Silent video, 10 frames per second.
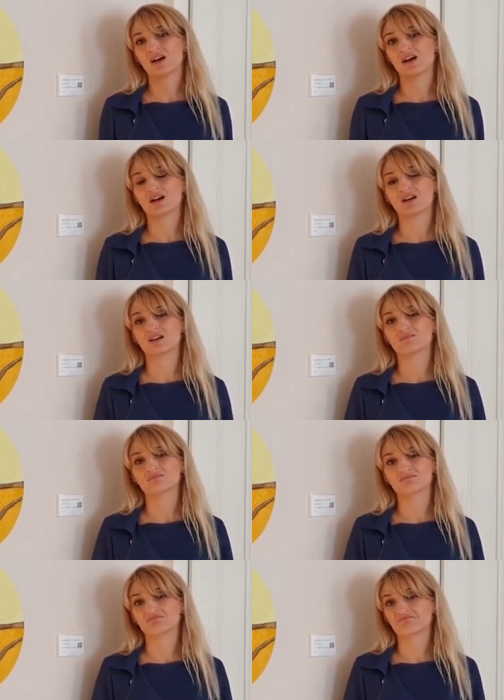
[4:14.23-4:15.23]

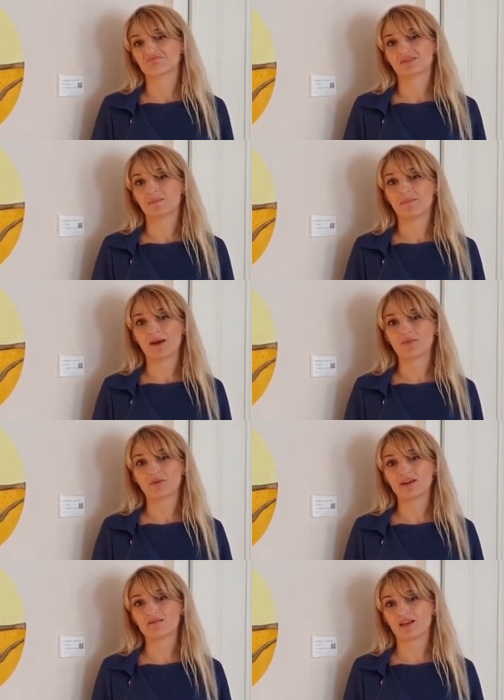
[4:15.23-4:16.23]
the
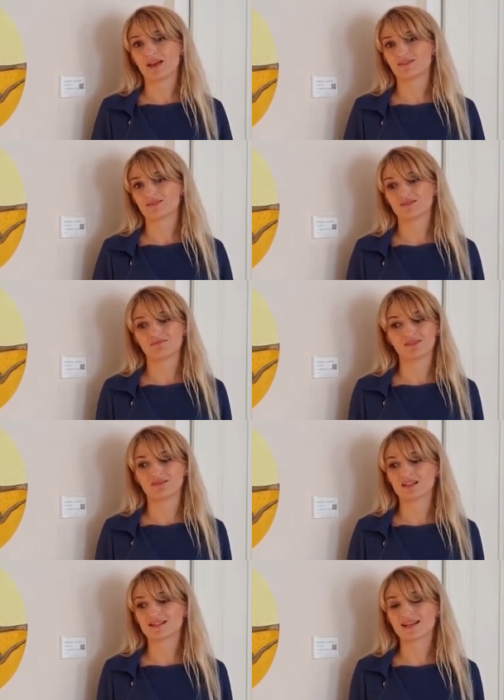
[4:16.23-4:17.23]
memory and the
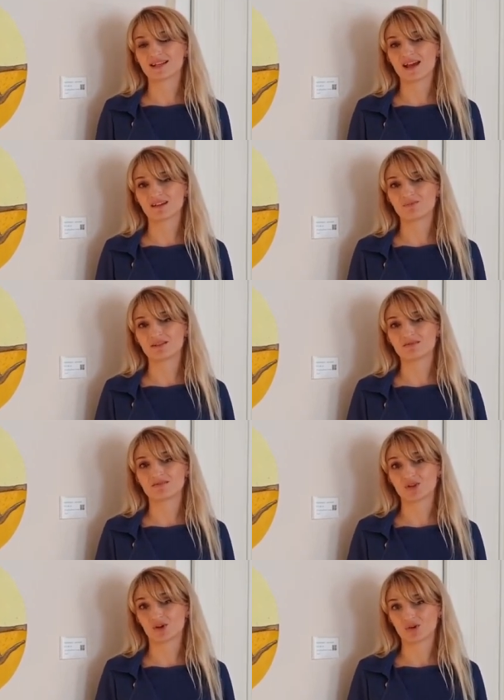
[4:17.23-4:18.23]
things that had
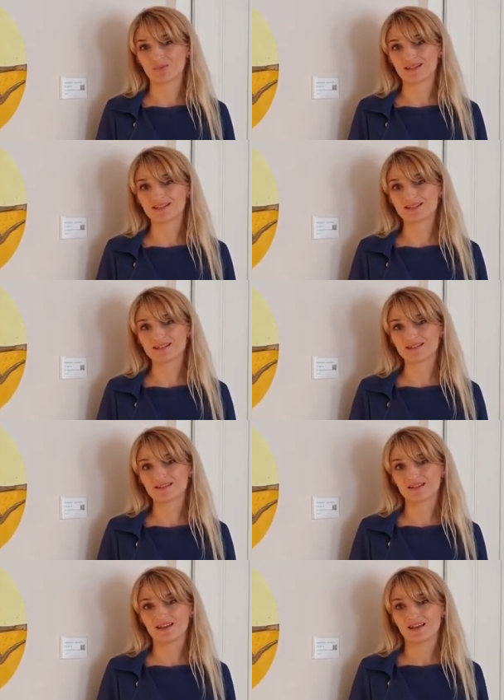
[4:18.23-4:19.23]
been documented,
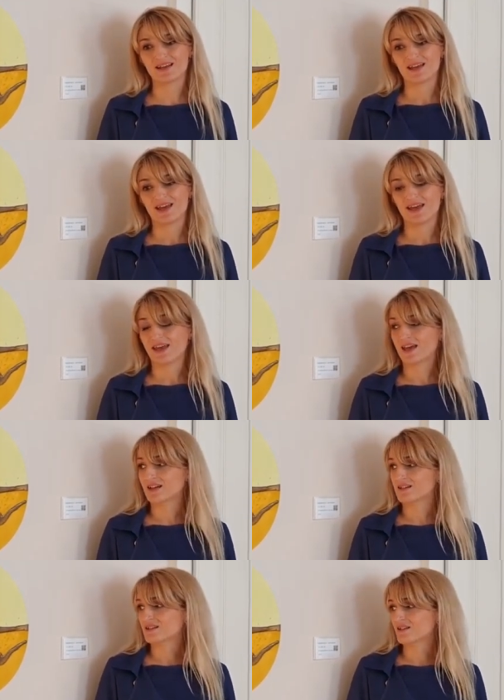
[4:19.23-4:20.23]

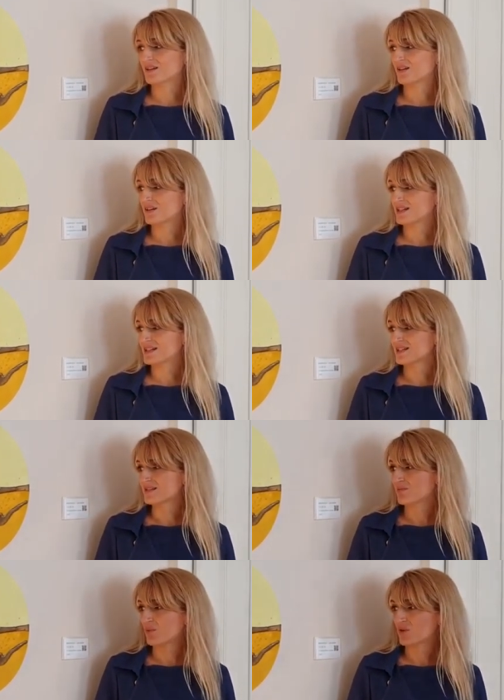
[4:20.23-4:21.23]
and it is
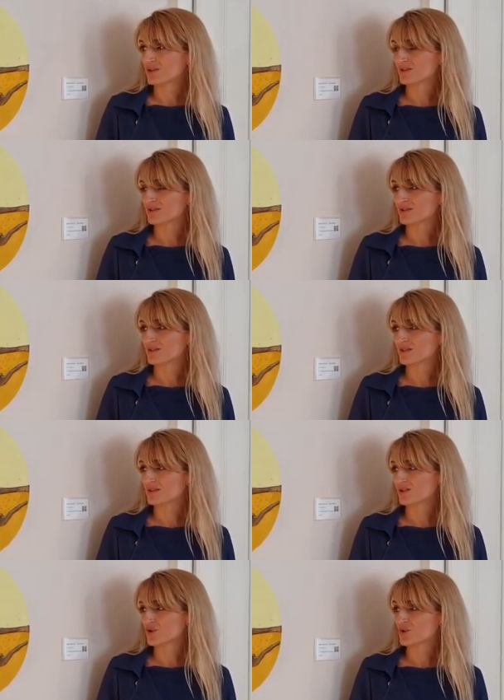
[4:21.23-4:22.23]

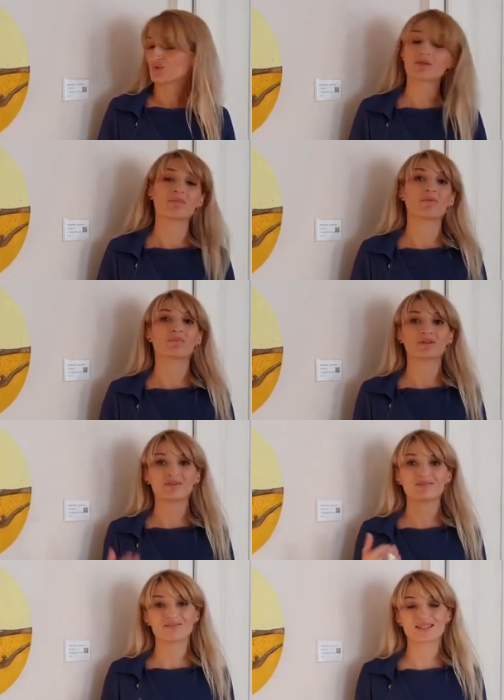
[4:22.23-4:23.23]
important to
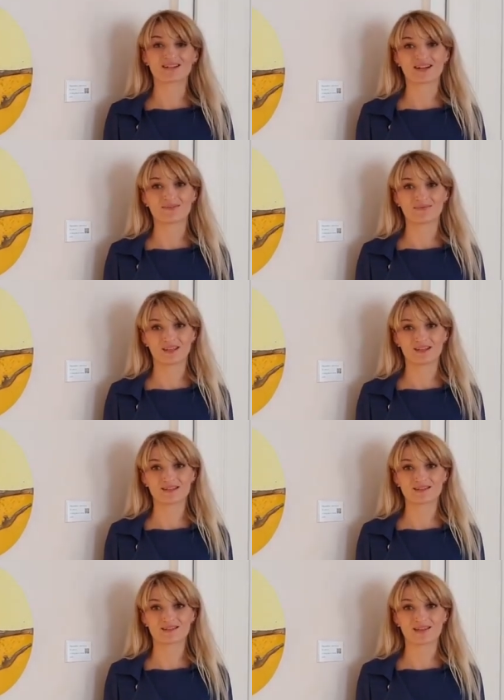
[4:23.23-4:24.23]
remember this kind of
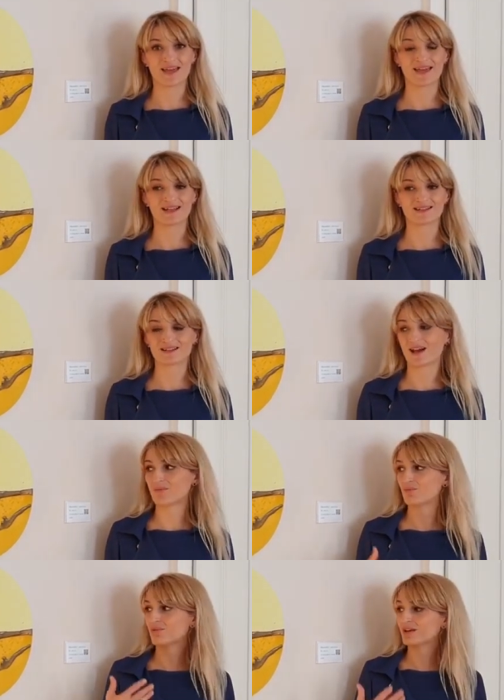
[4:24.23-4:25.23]
things, and
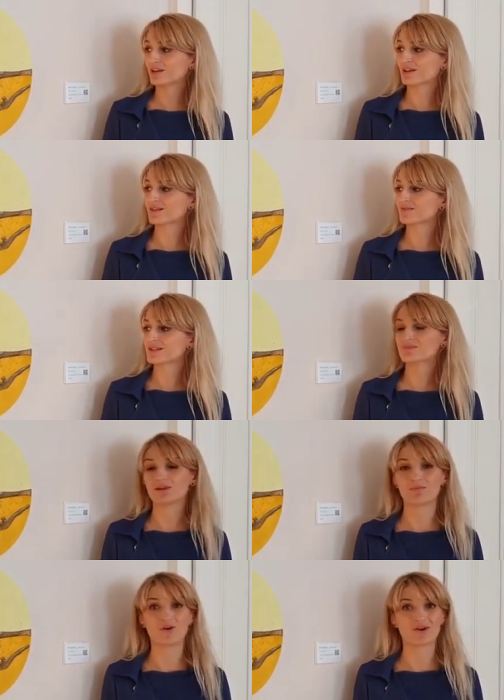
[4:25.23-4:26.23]
I'm bringing this
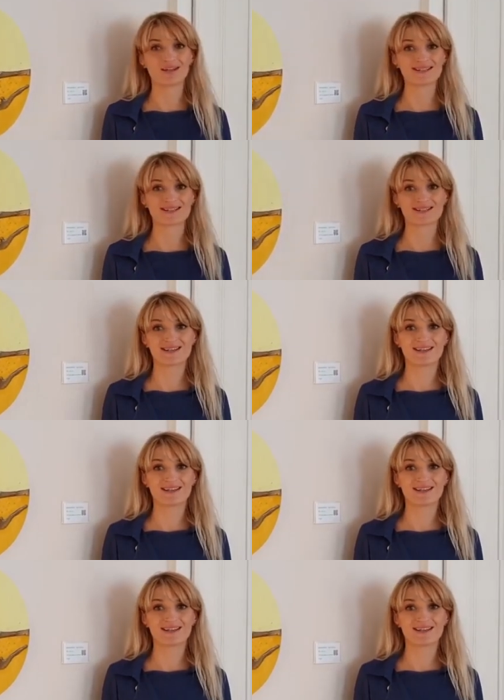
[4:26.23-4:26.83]
mnemonics